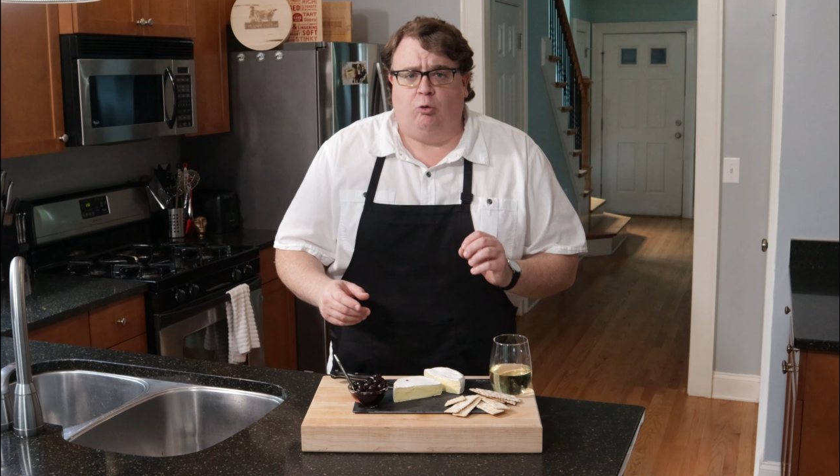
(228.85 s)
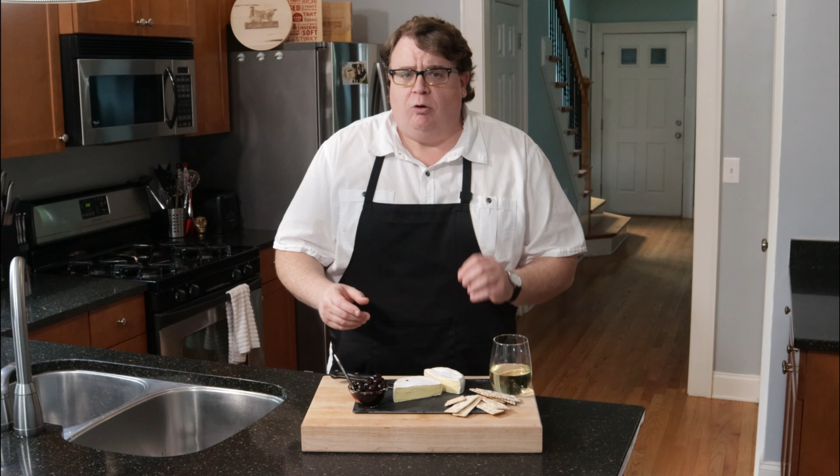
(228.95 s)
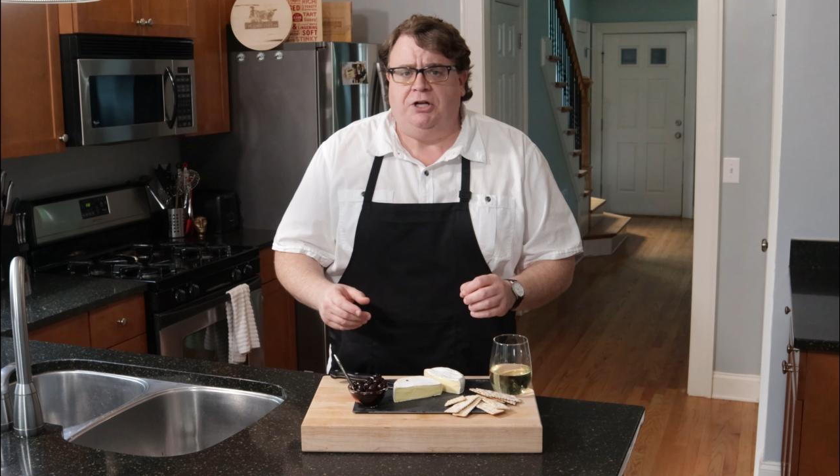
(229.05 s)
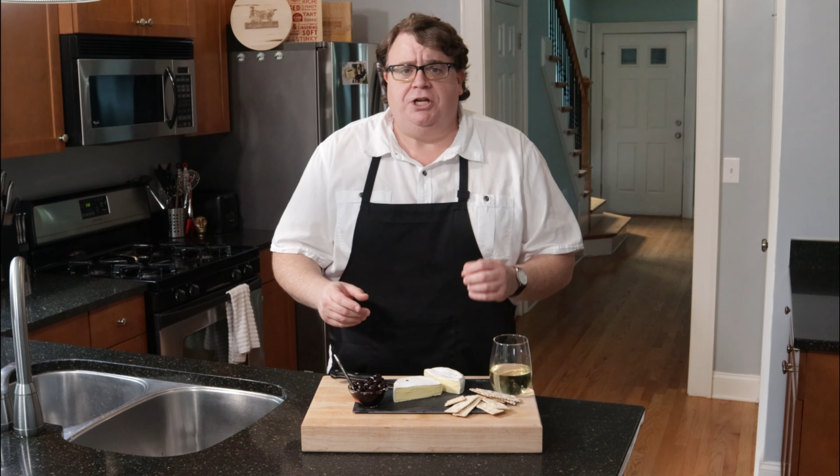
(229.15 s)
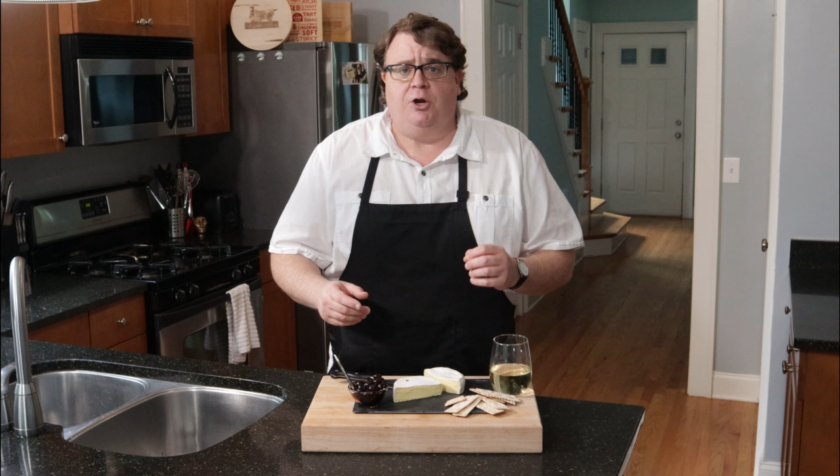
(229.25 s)

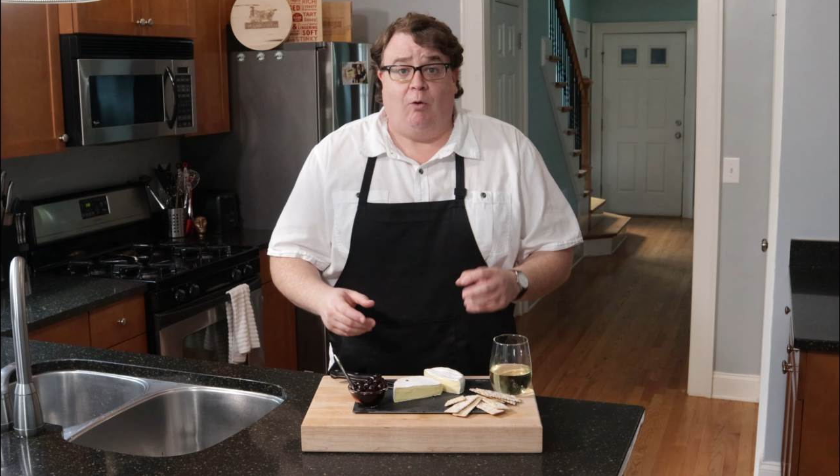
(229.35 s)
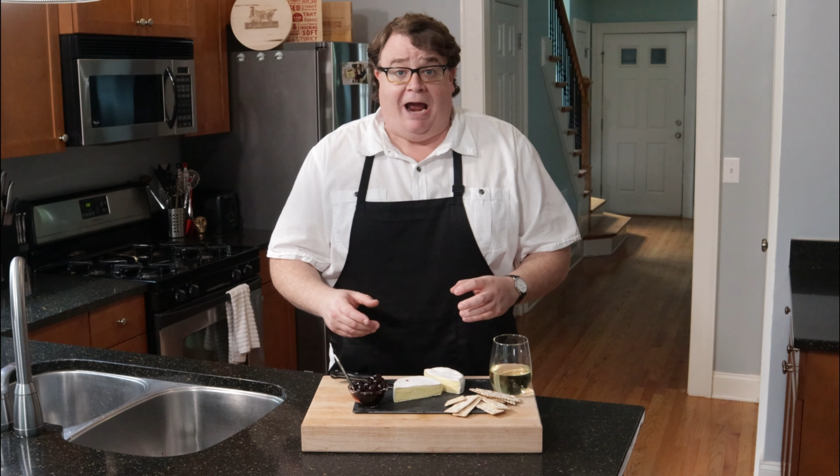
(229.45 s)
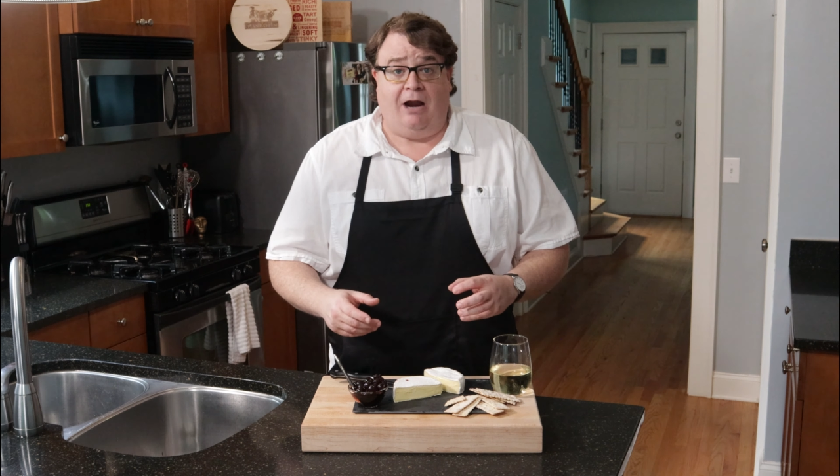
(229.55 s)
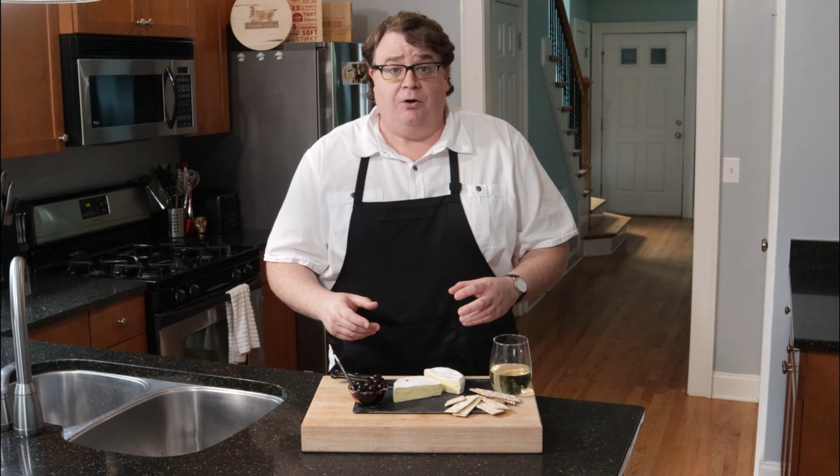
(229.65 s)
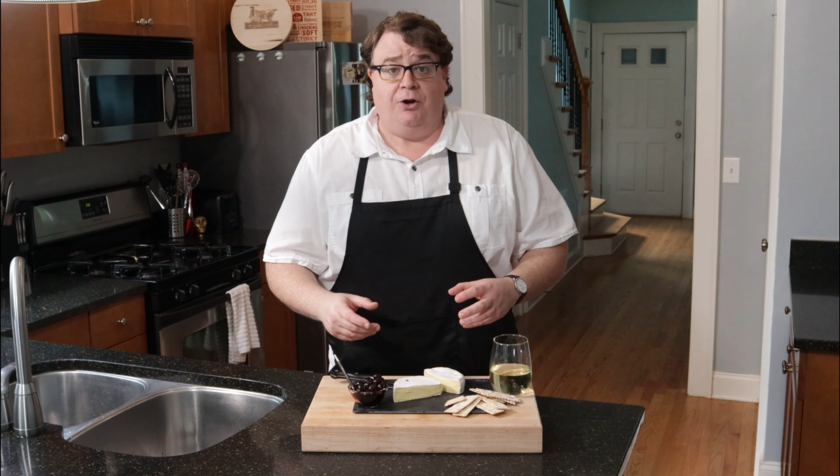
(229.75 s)
crunchy
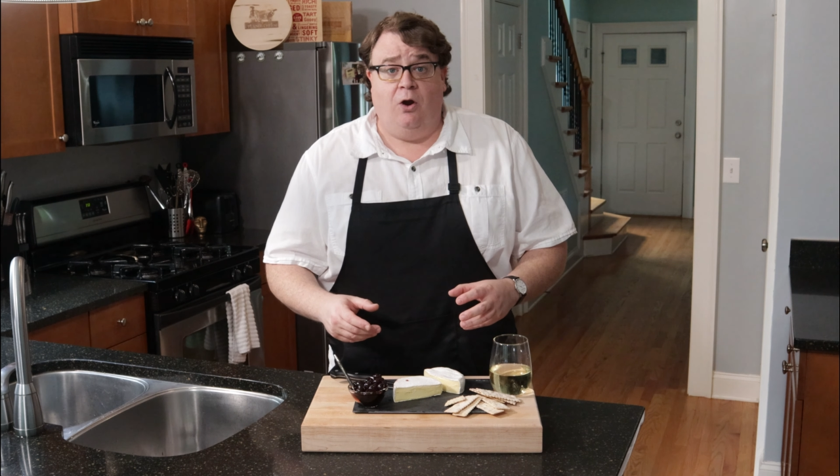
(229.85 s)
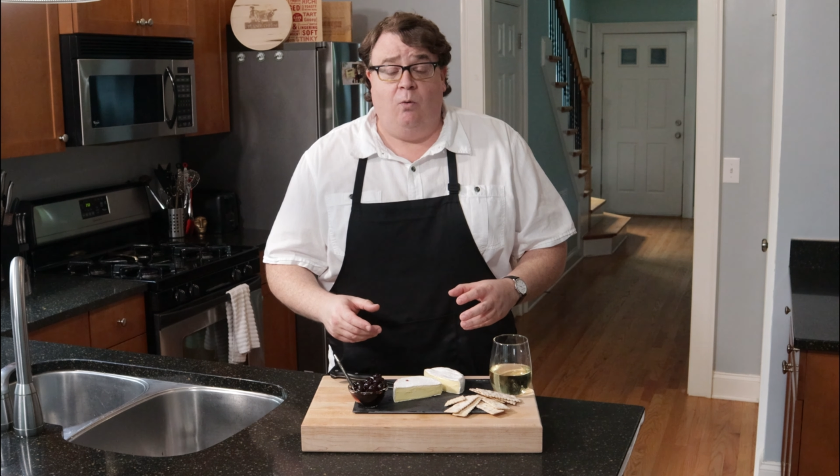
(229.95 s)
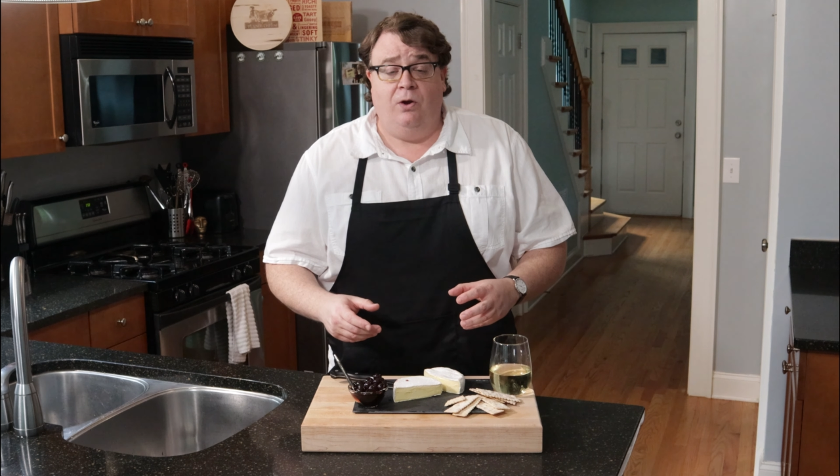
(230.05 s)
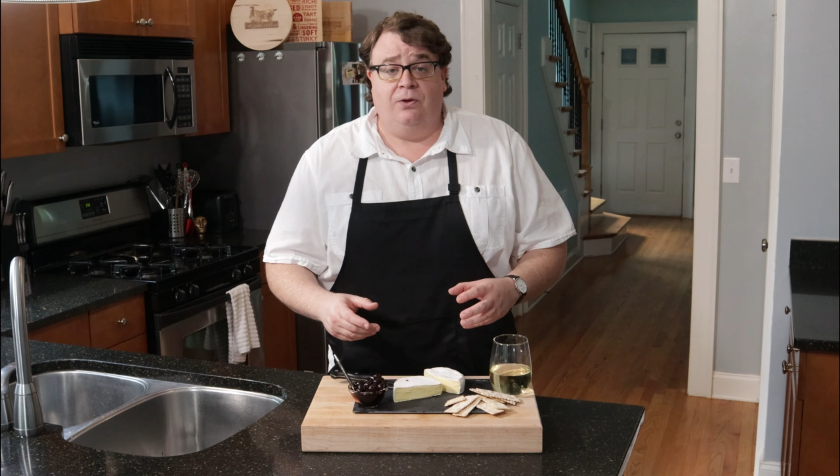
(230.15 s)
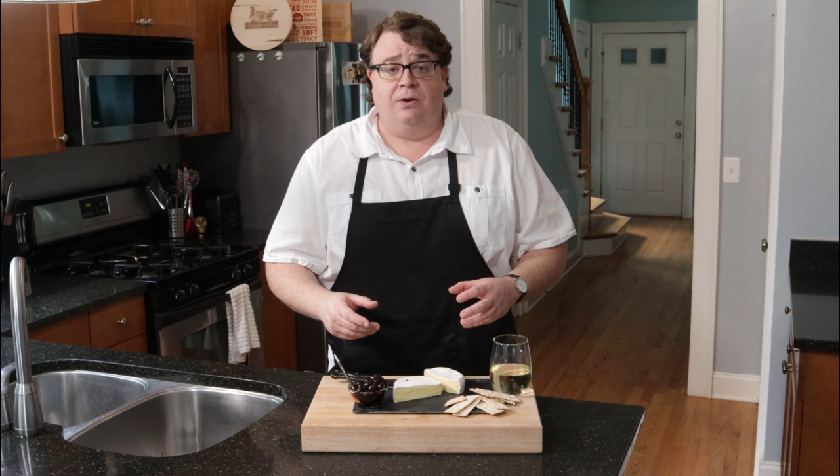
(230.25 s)
cracker to go
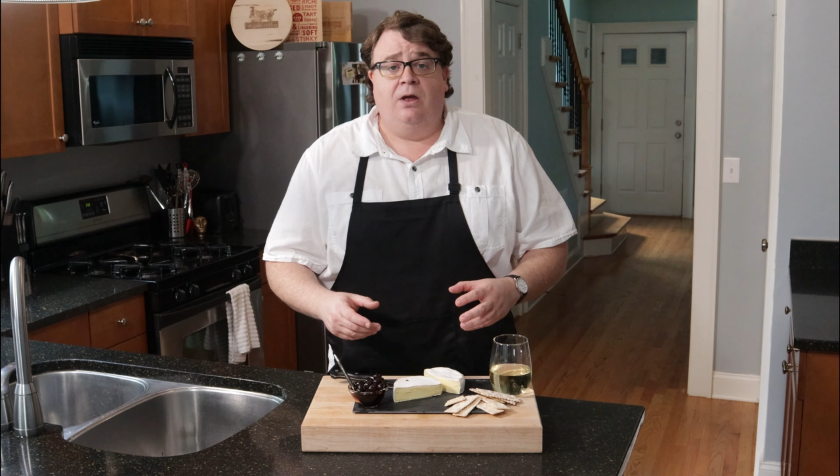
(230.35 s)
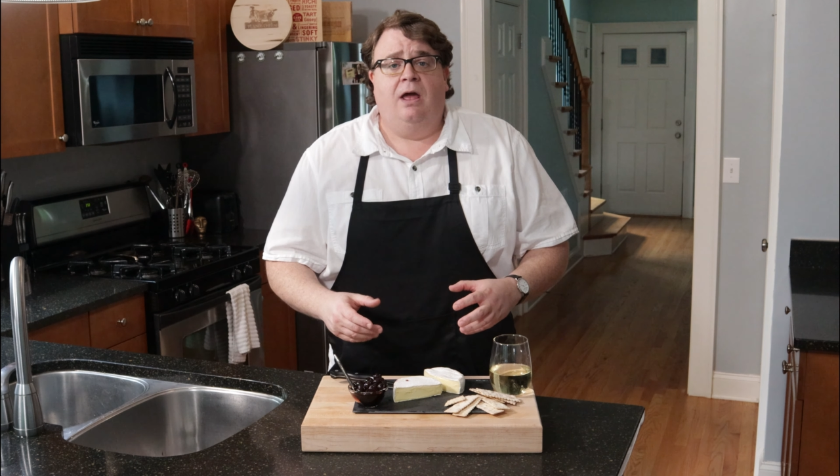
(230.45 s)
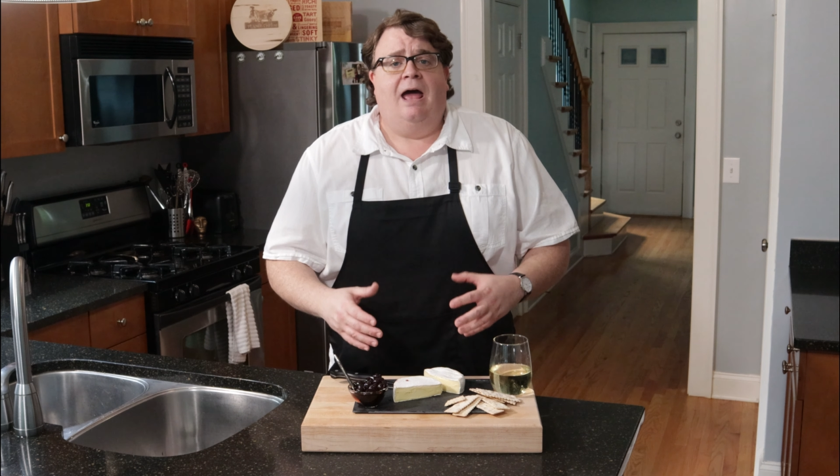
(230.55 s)
with it,